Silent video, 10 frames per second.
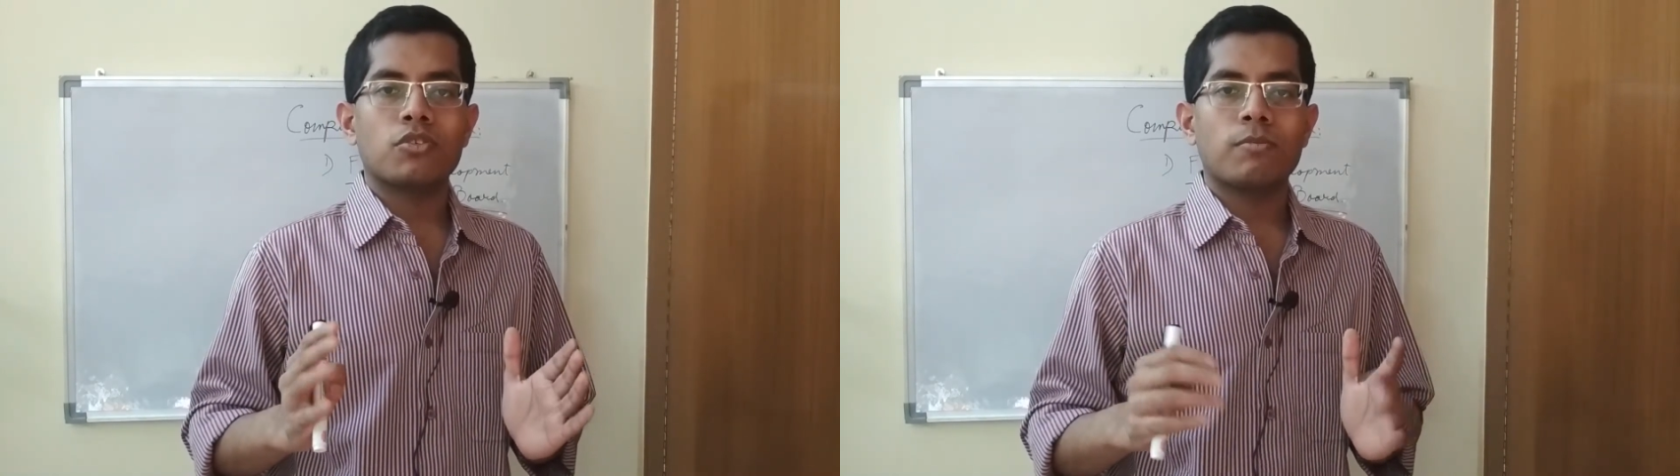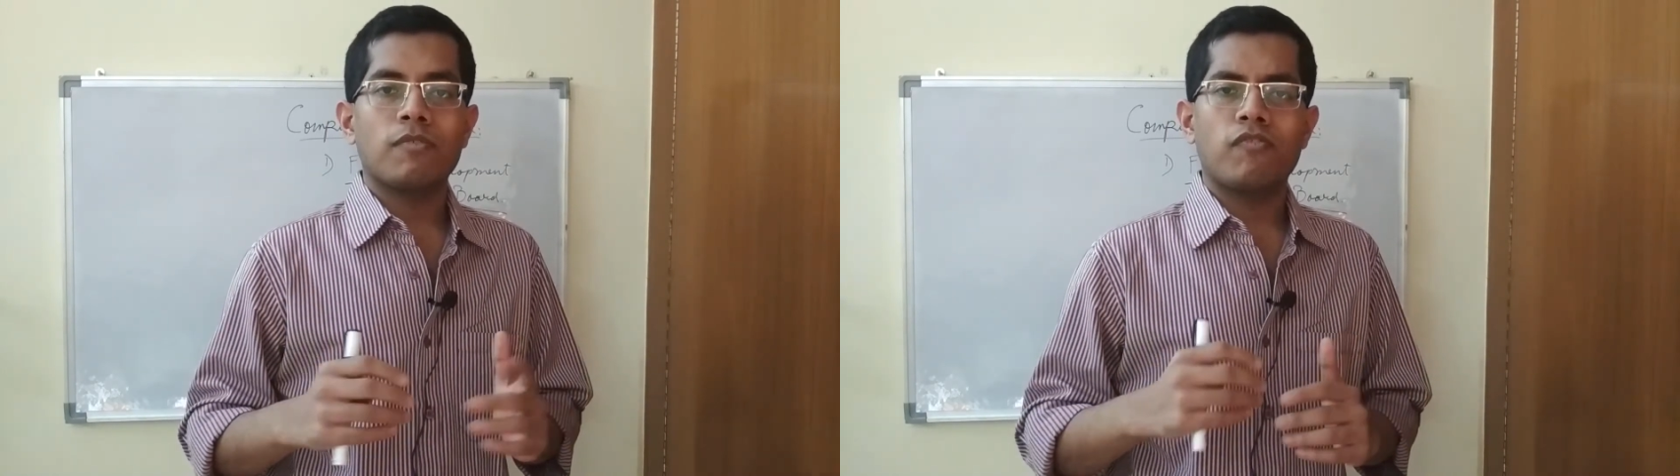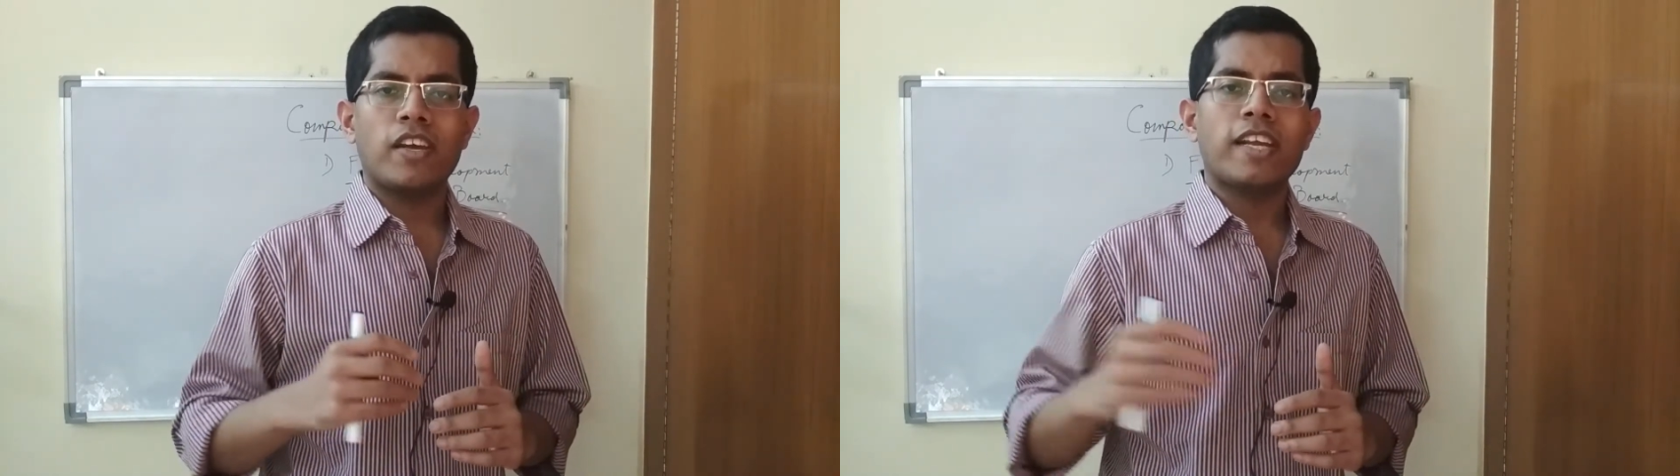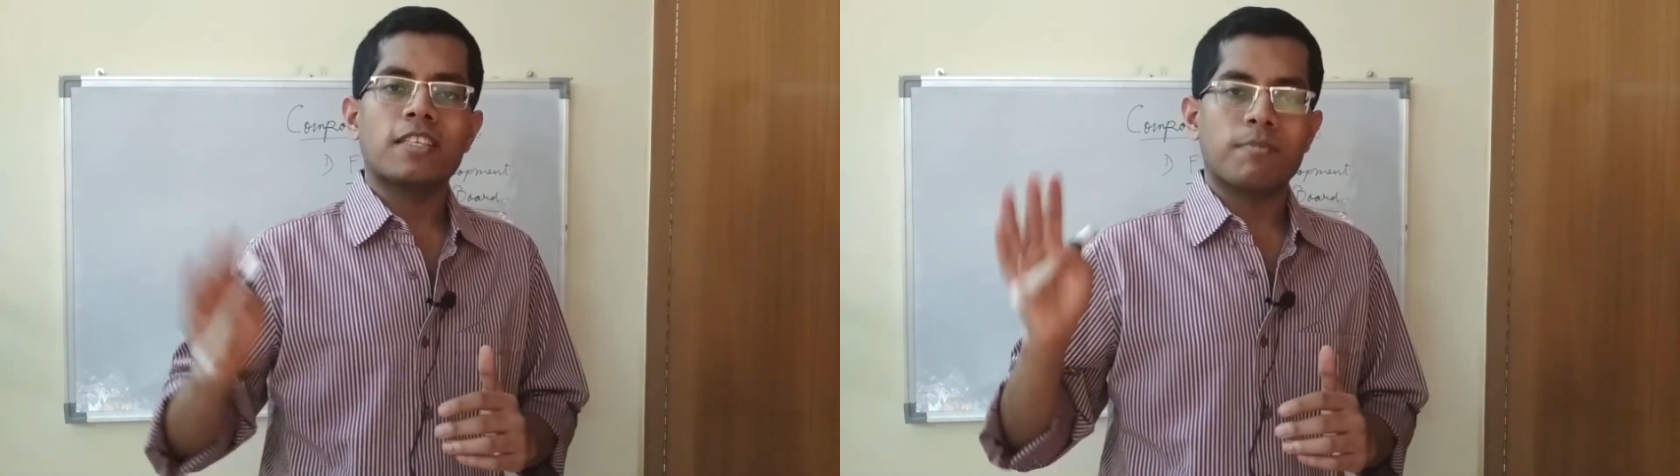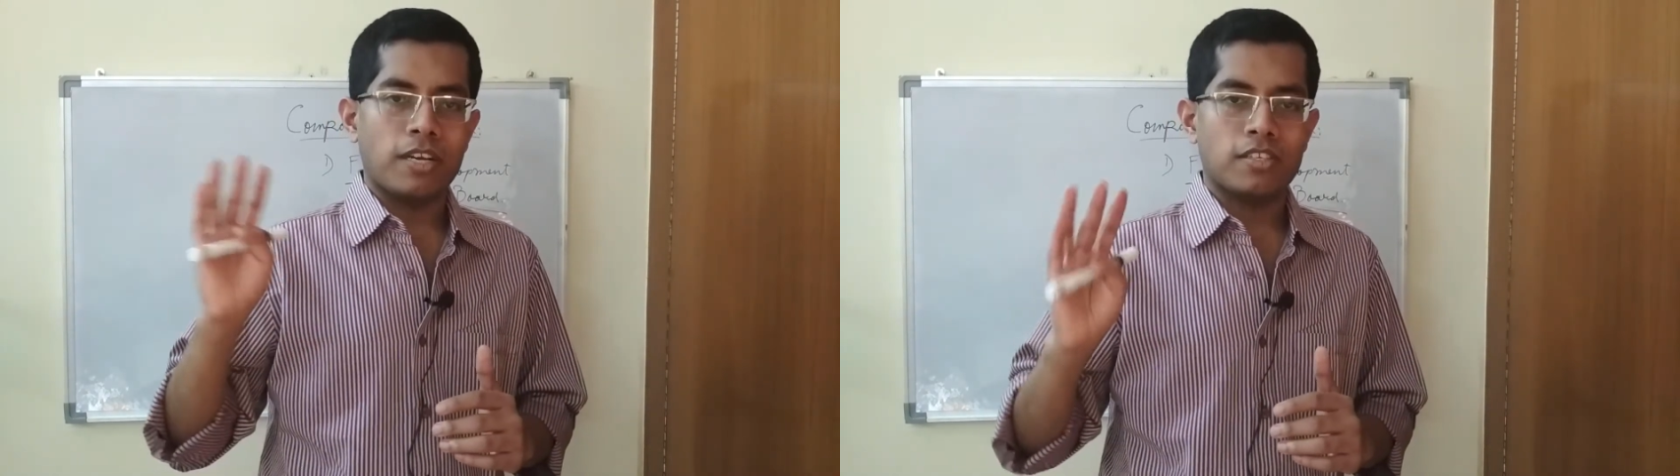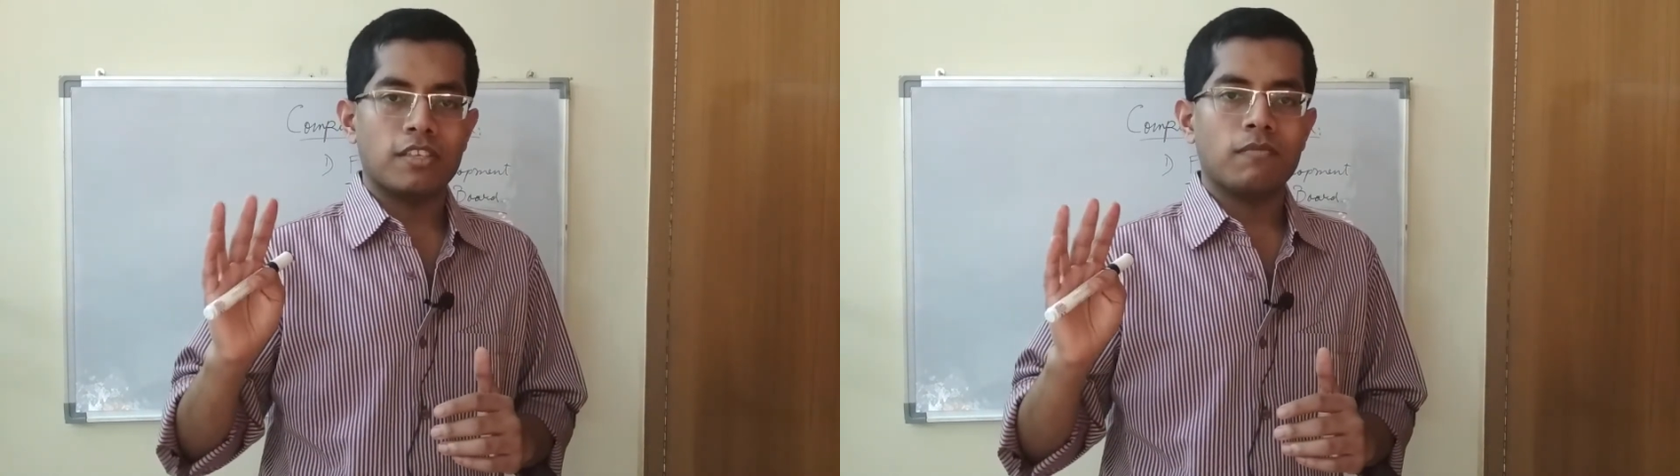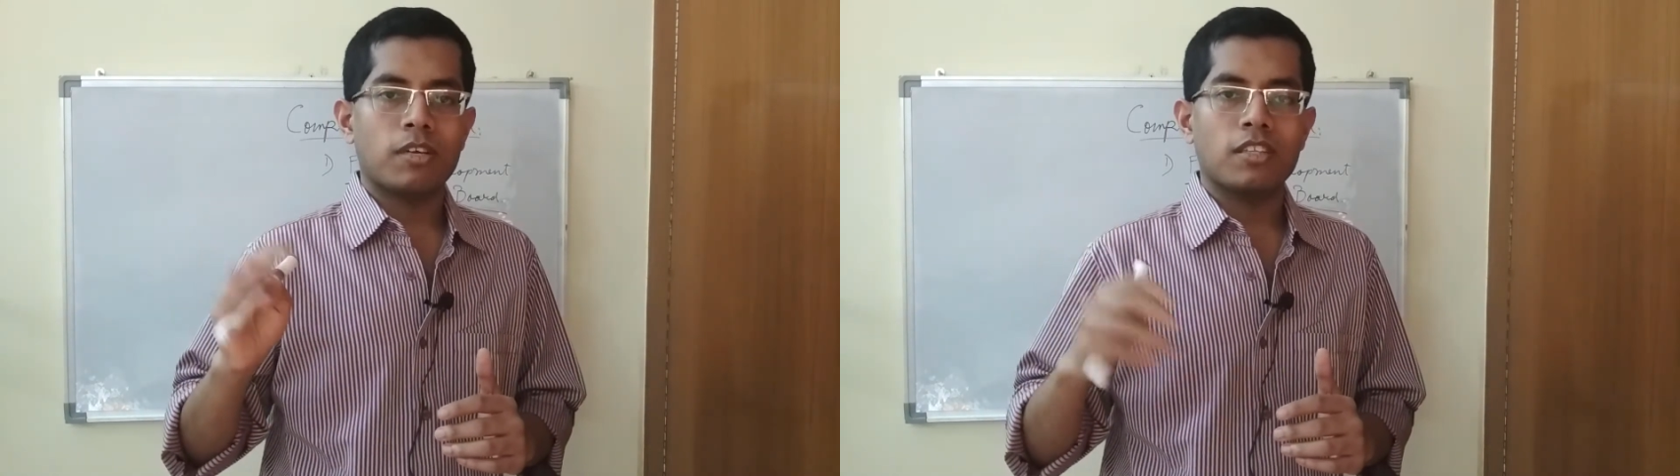used to be very expensive,